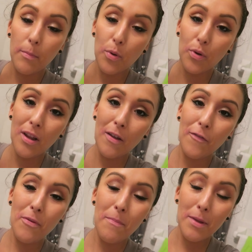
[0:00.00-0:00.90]
Pour it out
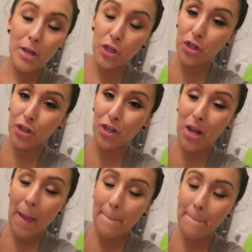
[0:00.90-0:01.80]
for the miniature,
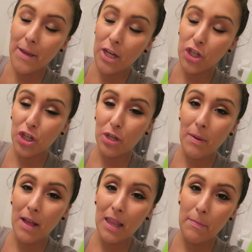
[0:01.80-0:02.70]

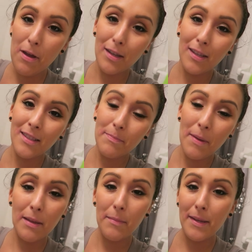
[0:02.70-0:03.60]
miniature Polly Pockets
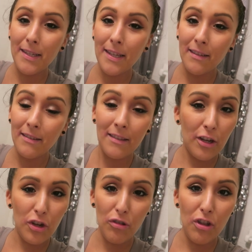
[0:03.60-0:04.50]
back in my day
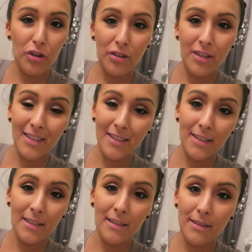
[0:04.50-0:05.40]
that are no longer in
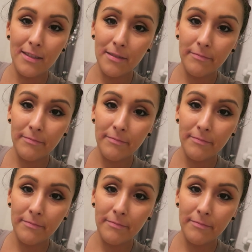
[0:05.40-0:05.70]
existence.